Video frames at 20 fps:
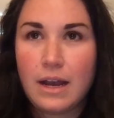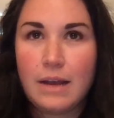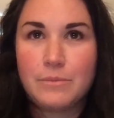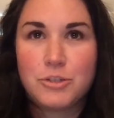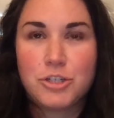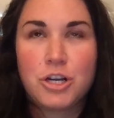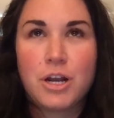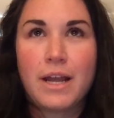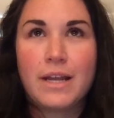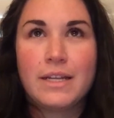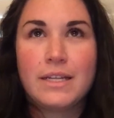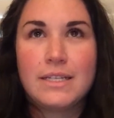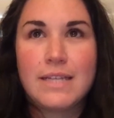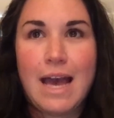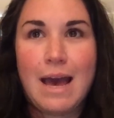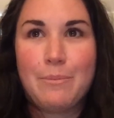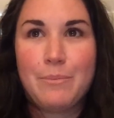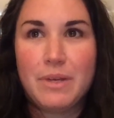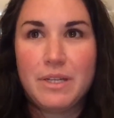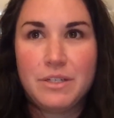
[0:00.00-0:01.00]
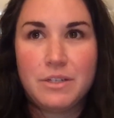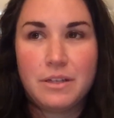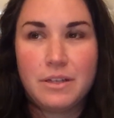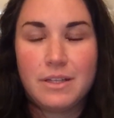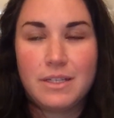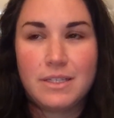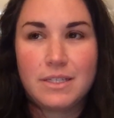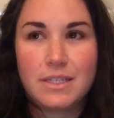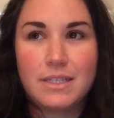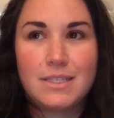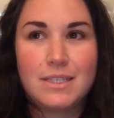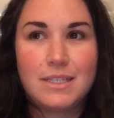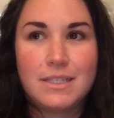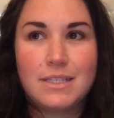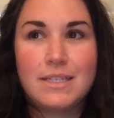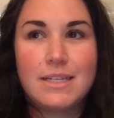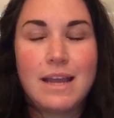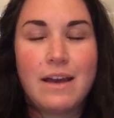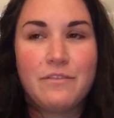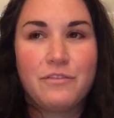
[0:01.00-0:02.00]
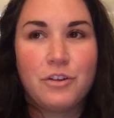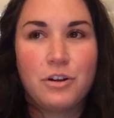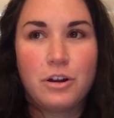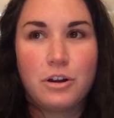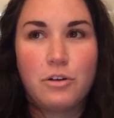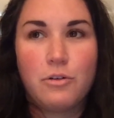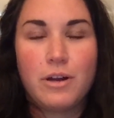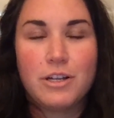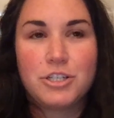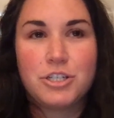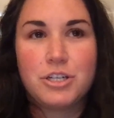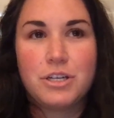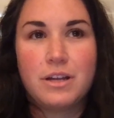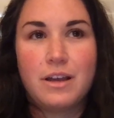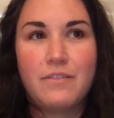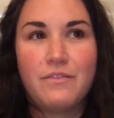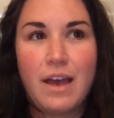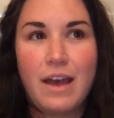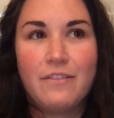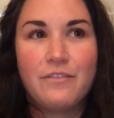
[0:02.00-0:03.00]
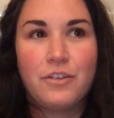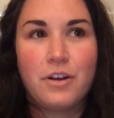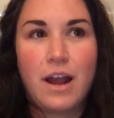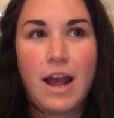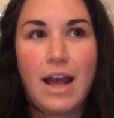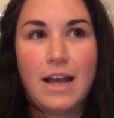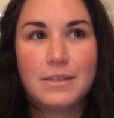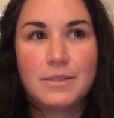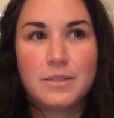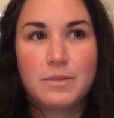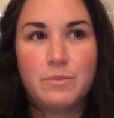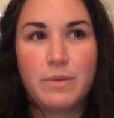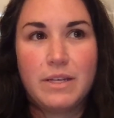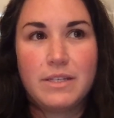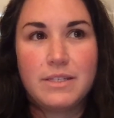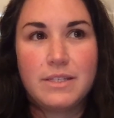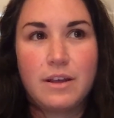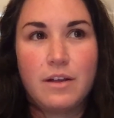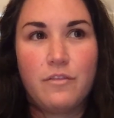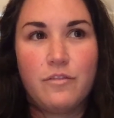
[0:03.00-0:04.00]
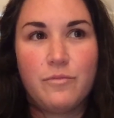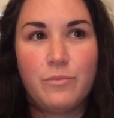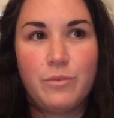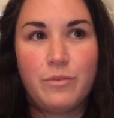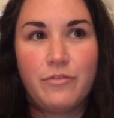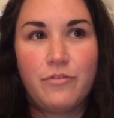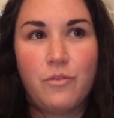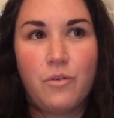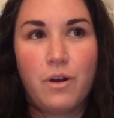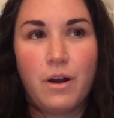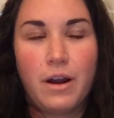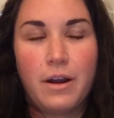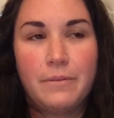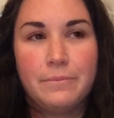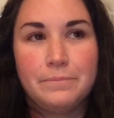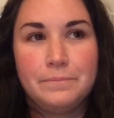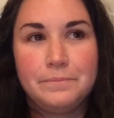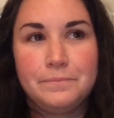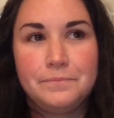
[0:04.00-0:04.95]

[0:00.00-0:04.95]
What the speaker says: I'm trying to tap into this because it's never a question I've ever asked myself before.